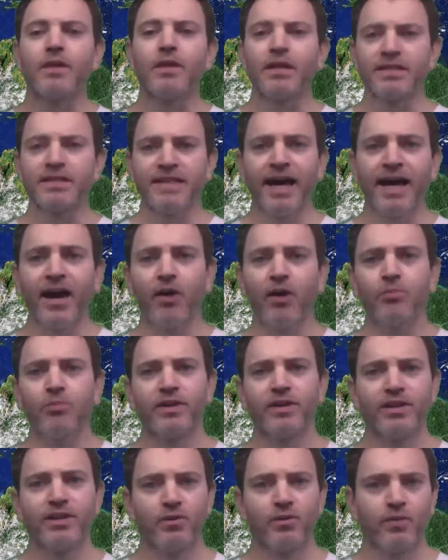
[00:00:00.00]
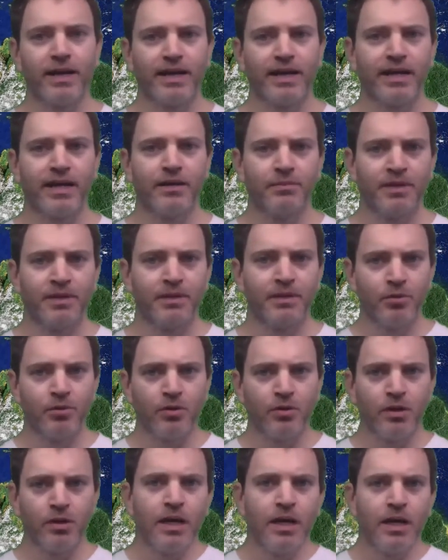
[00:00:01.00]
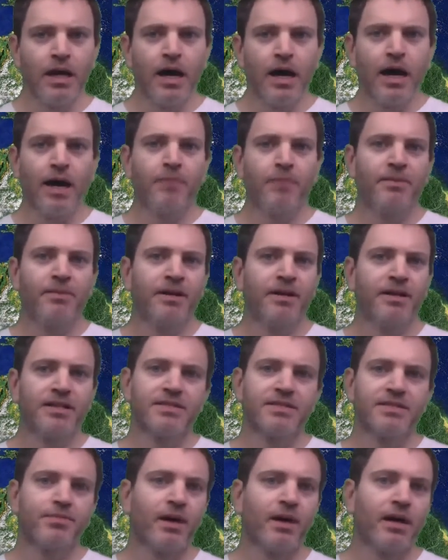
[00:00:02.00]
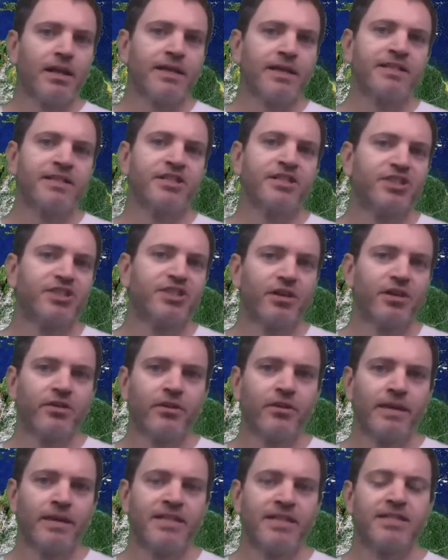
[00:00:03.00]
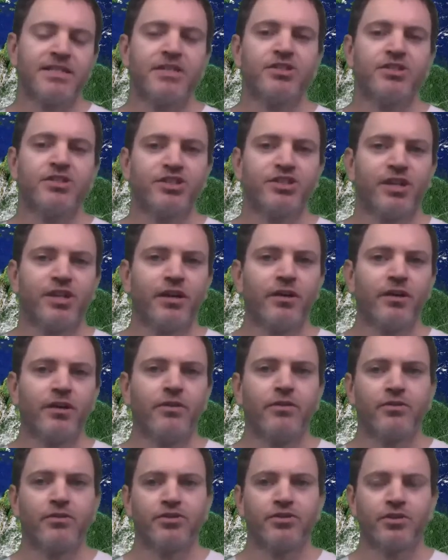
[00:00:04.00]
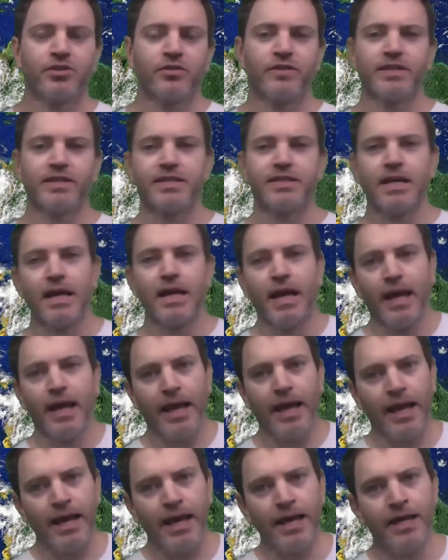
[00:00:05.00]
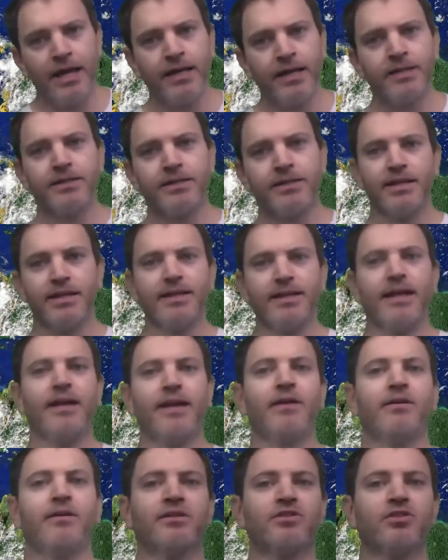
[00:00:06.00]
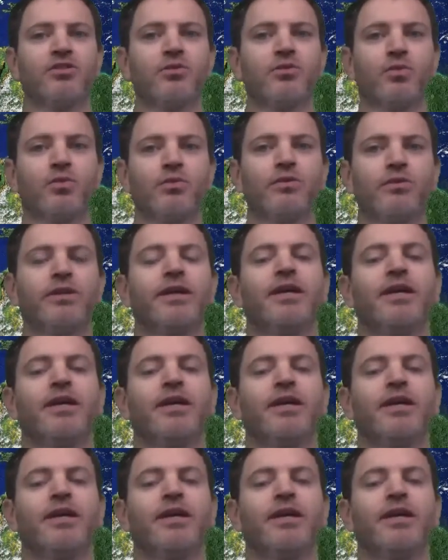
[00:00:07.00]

to help bring the right kind of people up into the spotlight to share their message, share their service, and get that out into the world.